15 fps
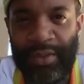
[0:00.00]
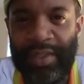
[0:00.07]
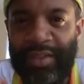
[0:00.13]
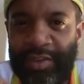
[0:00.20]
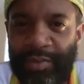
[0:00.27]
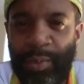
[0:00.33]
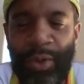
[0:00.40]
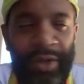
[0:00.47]
This
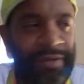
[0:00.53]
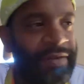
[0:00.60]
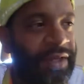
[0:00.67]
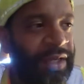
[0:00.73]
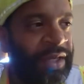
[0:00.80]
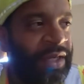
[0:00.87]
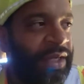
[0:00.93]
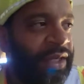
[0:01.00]
is more of
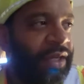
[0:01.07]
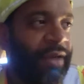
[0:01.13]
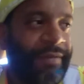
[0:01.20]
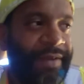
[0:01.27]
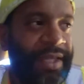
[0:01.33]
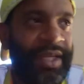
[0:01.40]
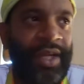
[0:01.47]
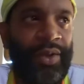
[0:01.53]
a, a
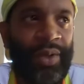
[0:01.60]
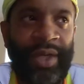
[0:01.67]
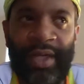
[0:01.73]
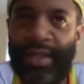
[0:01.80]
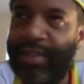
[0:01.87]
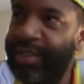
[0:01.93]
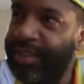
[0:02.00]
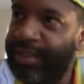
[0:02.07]
video
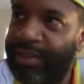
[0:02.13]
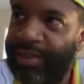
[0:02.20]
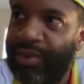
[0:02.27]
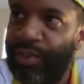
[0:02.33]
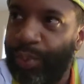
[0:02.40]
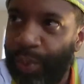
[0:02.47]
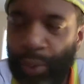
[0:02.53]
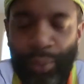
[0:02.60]
to, to,
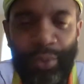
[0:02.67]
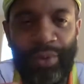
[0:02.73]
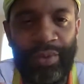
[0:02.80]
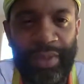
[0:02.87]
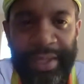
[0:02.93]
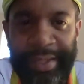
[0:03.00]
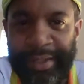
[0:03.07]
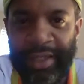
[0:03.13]
to root
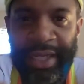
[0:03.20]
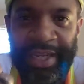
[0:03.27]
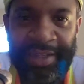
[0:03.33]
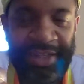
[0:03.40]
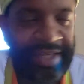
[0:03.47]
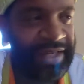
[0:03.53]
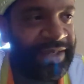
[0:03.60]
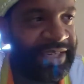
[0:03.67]
and,
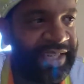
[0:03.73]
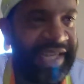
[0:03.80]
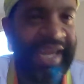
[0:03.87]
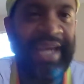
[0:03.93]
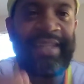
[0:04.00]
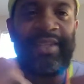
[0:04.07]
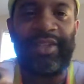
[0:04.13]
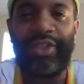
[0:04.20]
and
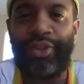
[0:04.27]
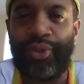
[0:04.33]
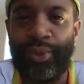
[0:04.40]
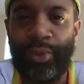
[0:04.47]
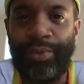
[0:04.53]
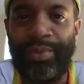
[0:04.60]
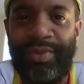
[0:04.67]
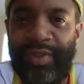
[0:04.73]
gather the
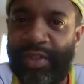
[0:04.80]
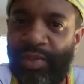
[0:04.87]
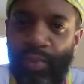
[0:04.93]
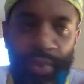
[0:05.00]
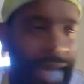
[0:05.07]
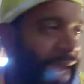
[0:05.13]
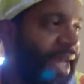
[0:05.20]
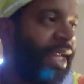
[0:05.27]
troops and
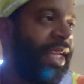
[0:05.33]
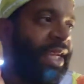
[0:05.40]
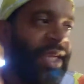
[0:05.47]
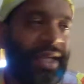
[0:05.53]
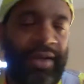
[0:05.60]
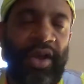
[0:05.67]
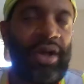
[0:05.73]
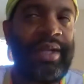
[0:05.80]
rally
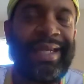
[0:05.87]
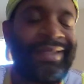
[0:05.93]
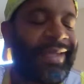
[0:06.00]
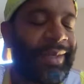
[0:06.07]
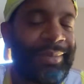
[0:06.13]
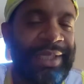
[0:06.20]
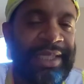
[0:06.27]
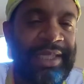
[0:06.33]
and all that
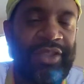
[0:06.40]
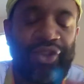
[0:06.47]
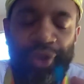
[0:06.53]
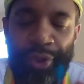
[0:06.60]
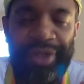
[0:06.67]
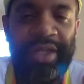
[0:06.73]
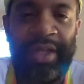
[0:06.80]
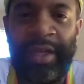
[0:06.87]
type of shit.
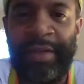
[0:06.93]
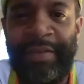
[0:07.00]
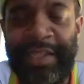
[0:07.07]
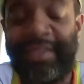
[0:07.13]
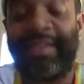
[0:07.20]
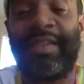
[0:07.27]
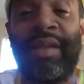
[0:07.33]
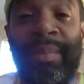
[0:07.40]
Jordan Love,
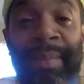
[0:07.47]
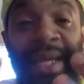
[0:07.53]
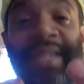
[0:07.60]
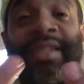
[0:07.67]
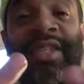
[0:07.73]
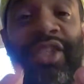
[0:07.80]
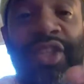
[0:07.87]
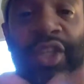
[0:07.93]
this is a
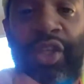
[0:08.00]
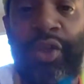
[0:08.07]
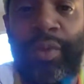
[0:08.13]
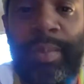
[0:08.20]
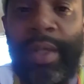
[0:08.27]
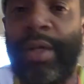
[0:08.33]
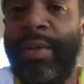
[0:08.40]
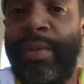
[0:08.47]
message to you,
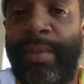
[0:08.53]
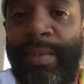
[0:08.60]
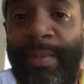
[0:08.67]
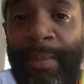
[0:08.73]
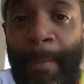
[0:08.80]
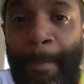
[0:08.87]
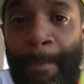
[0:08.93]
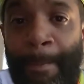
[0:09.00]
bro.
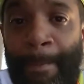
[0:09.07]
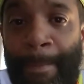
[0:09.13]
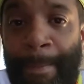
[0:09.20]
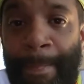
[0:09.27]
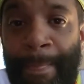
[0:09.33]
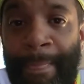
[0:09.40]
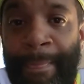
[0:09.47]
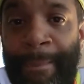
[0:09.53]

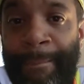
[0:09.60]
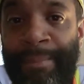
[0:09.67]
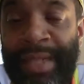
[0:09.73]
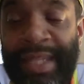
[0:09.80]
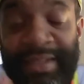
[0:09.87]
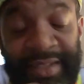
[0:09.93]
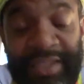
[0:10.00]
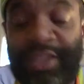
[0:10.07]

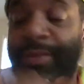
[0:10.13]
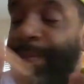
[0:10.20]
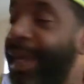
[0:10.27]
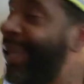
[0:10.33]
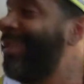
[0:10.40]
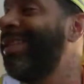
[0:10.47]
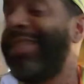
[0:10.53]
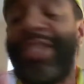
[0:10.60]
This is a
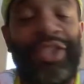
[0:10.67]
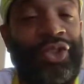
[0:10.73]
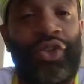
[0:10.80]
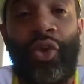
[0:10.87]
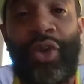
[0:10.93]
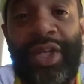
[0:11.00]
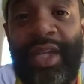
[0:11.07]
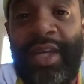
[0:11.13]
message to
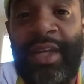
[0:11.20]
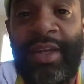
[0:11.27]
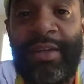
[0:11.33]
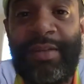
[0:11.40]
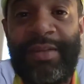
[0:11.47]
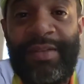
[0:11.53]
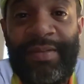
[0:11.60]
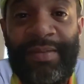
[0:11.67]
Jordan Love.
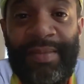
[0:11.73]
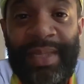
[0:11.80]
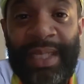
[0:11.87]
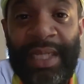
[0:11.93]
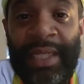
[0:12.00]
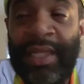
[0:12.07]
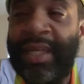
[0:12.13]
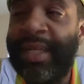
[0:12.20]

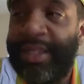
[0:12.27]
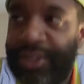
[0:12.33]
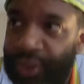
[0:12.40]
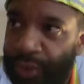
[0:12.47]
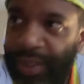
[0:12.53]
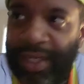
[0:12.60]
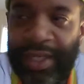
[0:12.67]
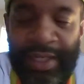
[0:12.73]

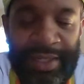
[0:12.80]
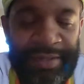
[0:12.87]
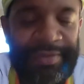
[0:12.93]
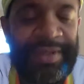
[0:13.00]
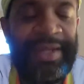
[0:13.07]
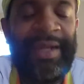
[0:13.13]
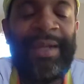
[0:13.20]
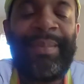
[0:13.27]
Jordan Love,
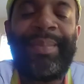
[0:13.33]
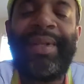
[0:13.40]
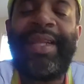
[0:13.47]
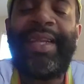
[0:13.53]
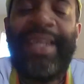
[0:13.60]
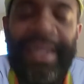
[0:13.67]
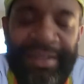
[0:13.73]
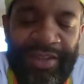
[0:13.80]

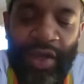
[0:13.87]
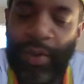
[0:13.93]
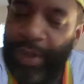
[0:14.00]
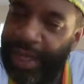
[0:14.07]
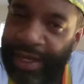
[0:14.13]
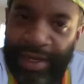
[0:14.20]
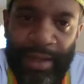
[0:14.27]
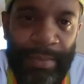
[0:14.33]
please go
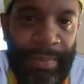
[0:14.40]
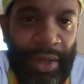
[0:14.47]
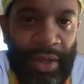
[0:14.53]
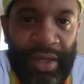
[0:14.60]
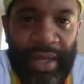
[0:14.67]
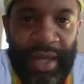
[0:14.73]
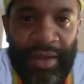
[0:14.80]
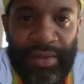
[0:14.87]
out here and
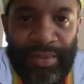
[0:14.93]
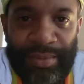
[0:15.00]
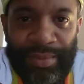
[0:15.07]
ball out.